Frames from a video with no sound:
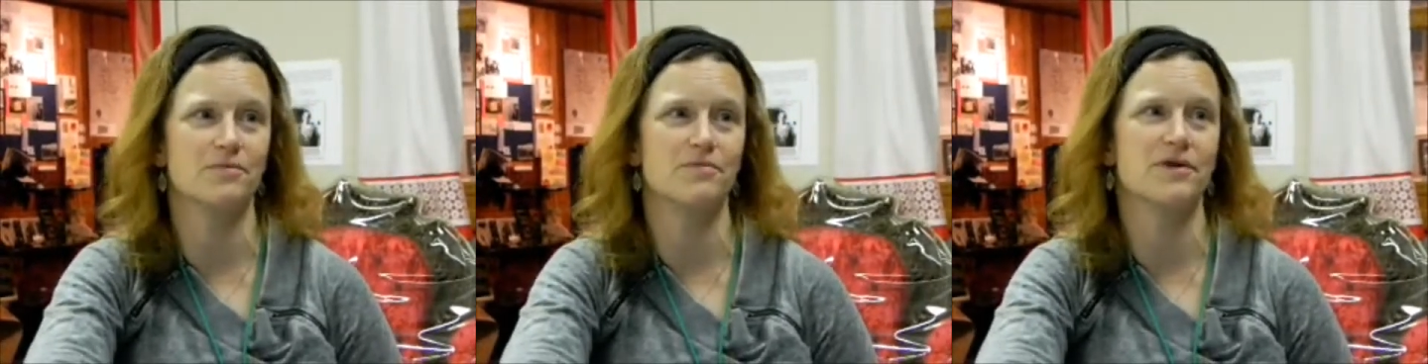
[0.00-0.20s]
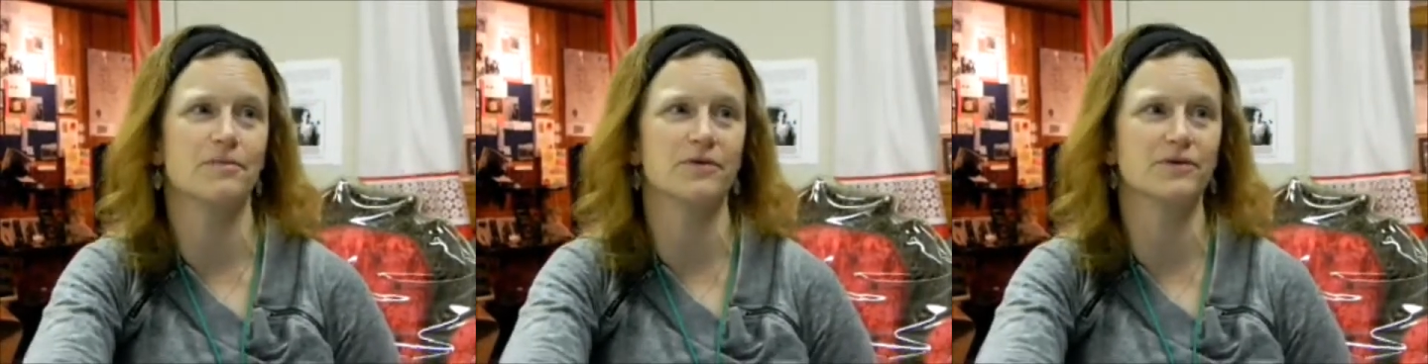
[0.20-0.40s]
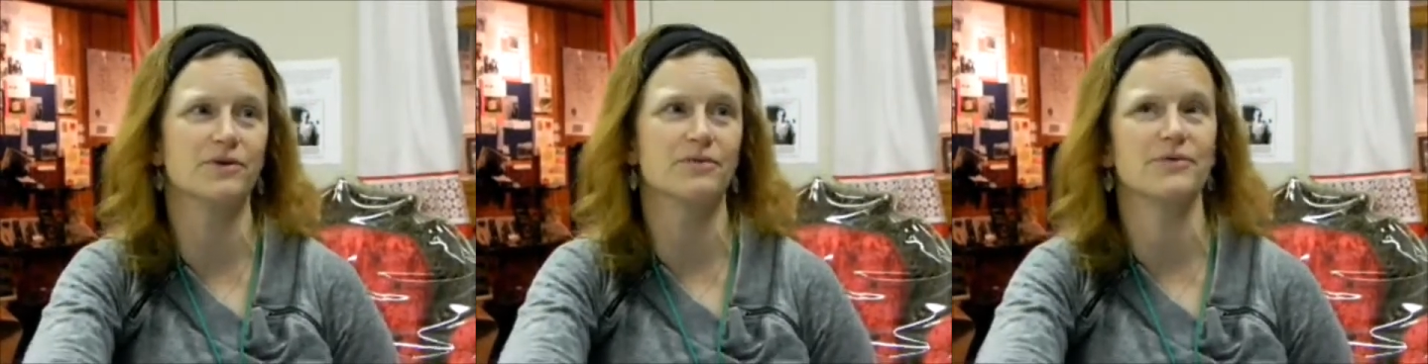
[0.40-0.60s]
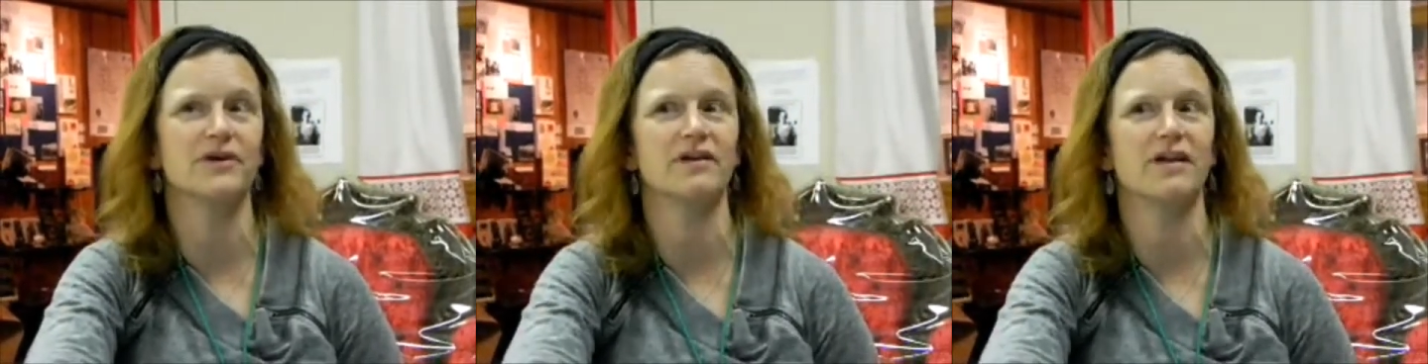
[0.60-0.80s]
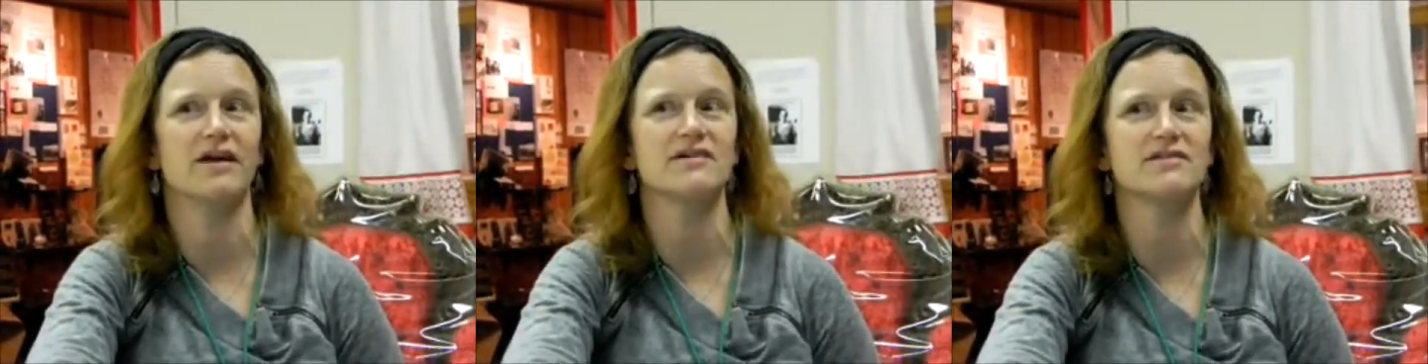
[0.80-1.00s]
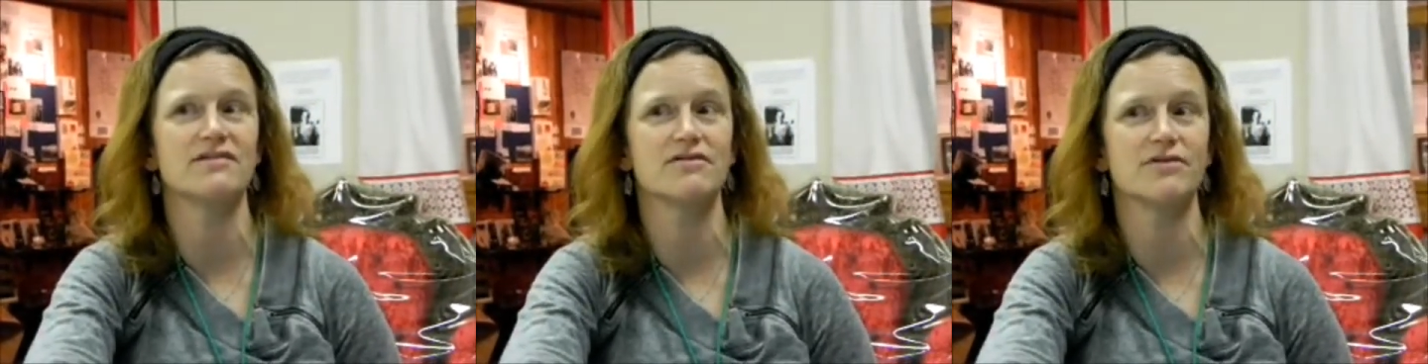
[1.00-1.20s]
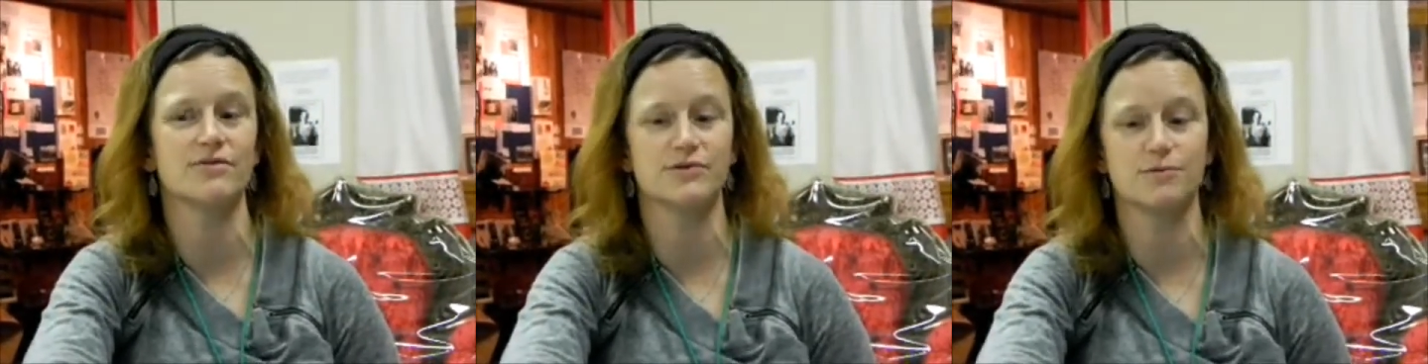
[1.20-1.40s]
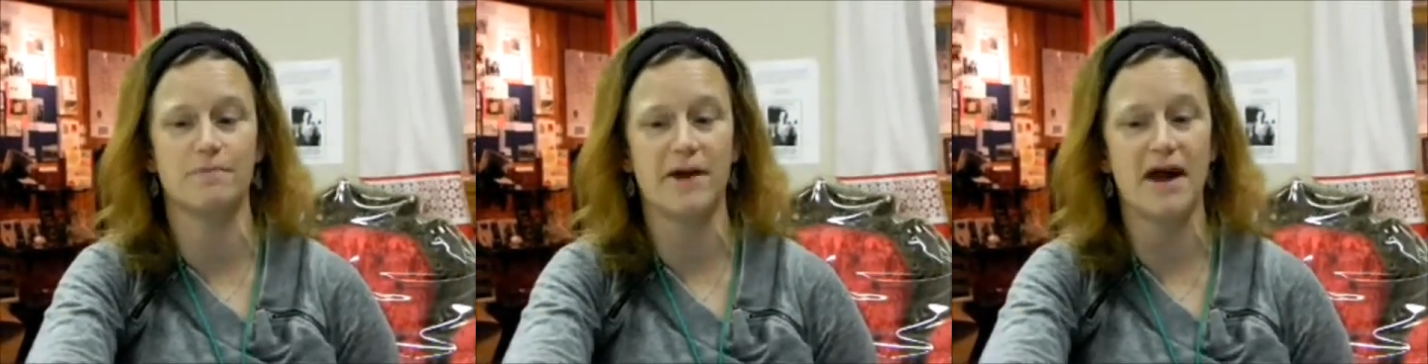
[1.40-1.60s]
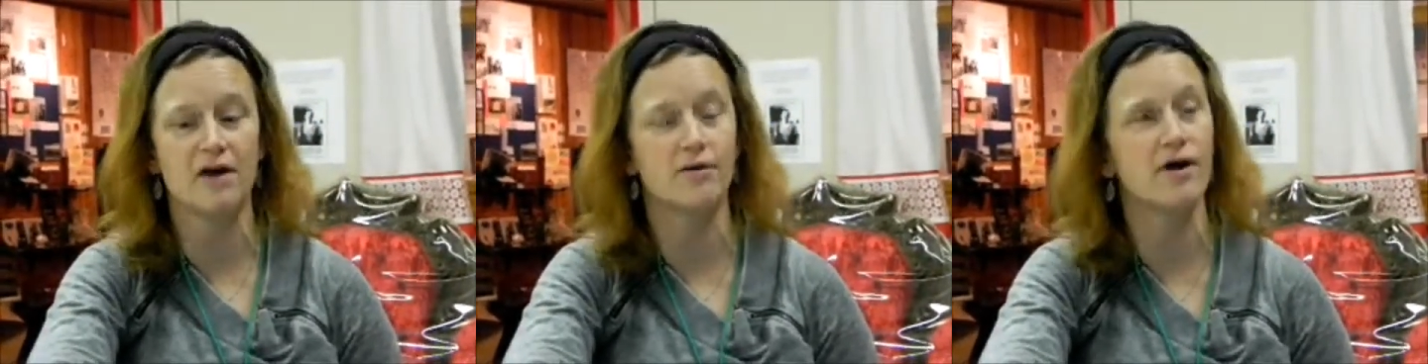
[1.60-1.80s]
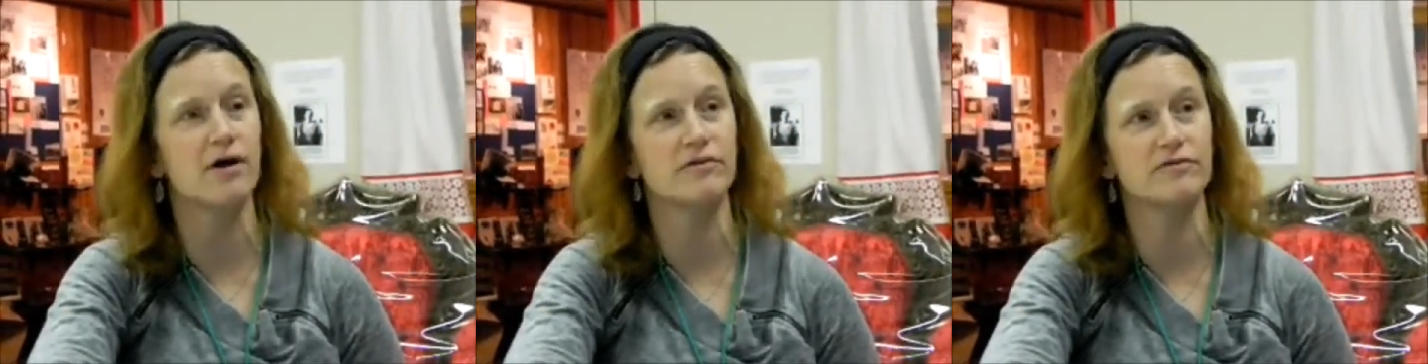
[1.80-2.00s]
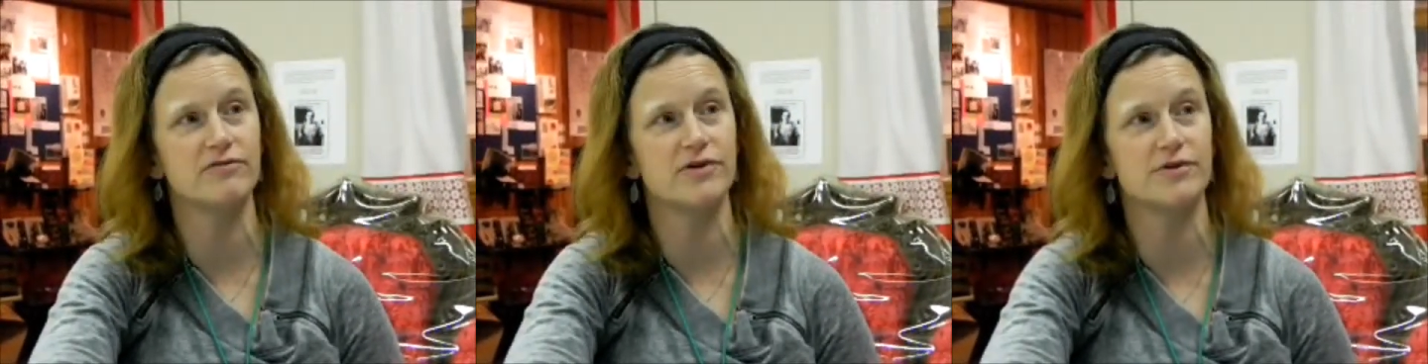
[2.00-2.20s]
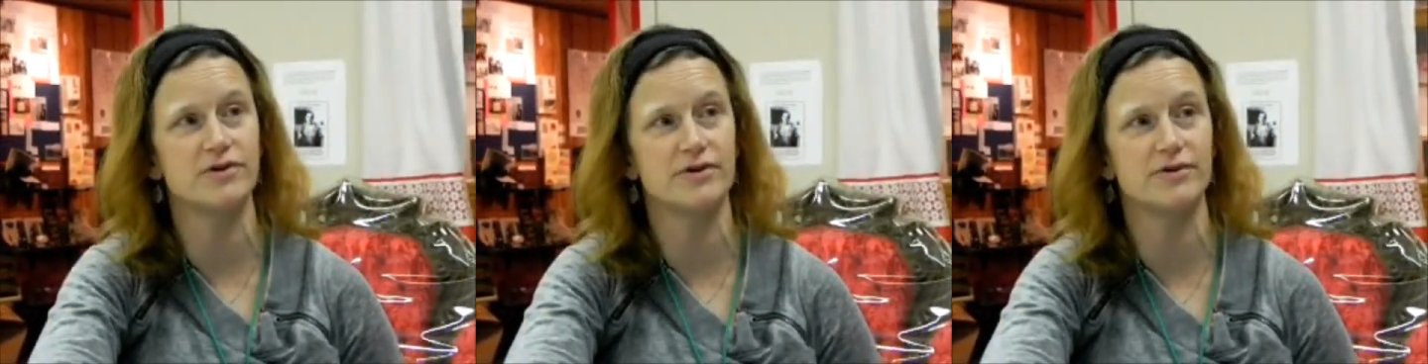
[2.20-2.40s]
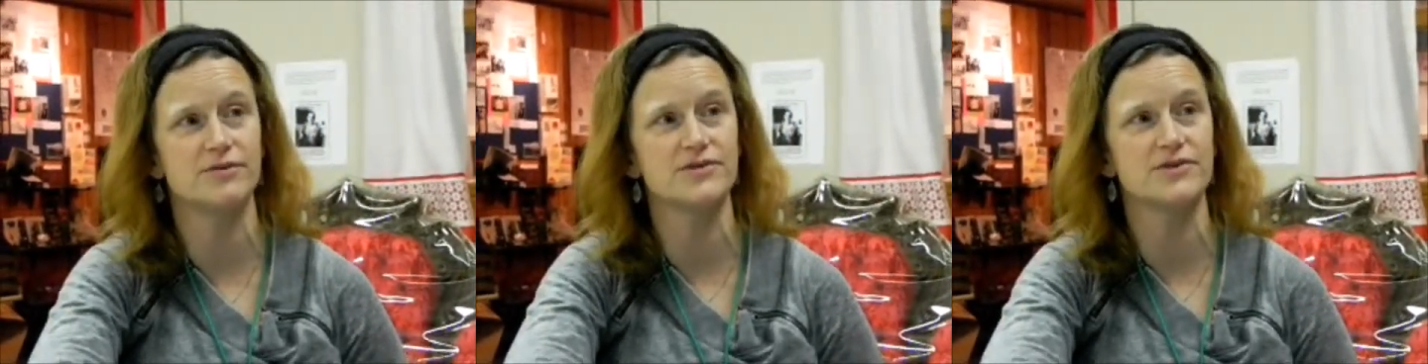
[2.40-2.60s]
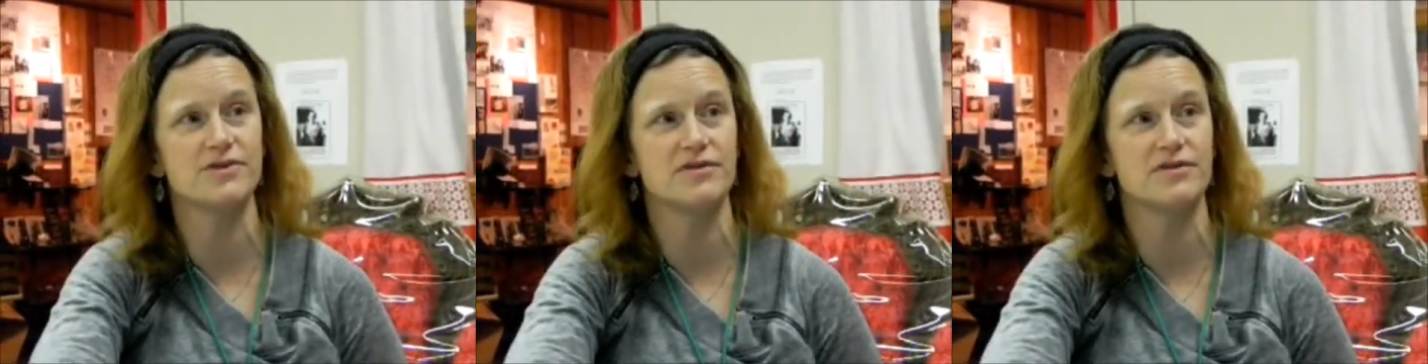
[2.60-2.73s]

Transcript: People don't realize that those background photos,